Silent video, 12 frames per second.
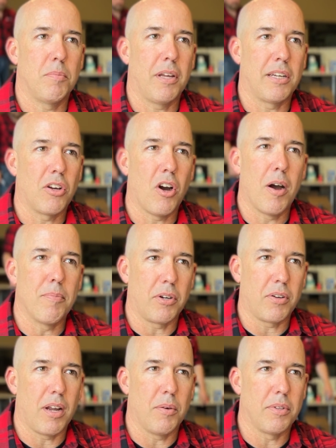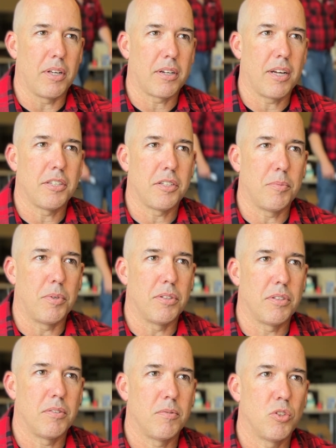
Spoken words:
and common ground with our customers.